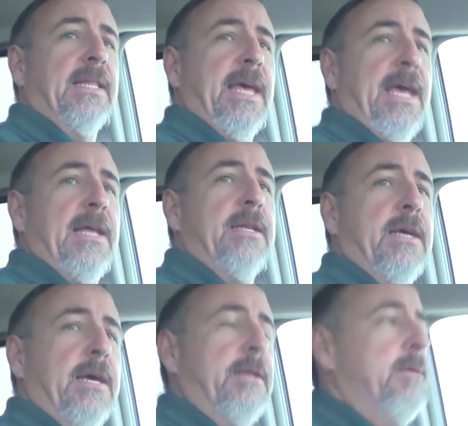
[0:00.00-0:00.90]

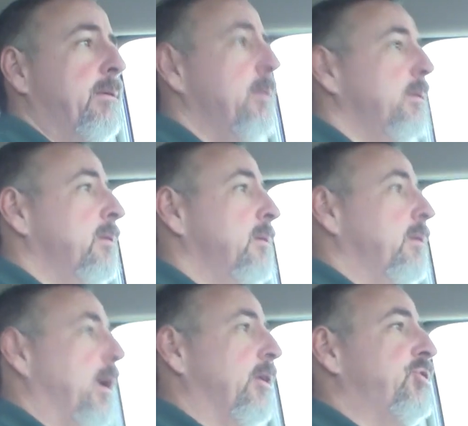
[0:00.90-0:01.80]
landed
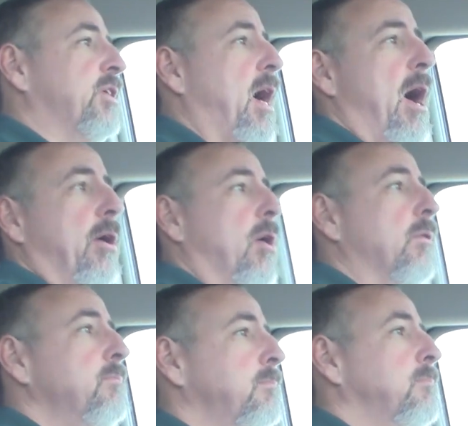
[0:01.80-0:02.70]
in Chicago.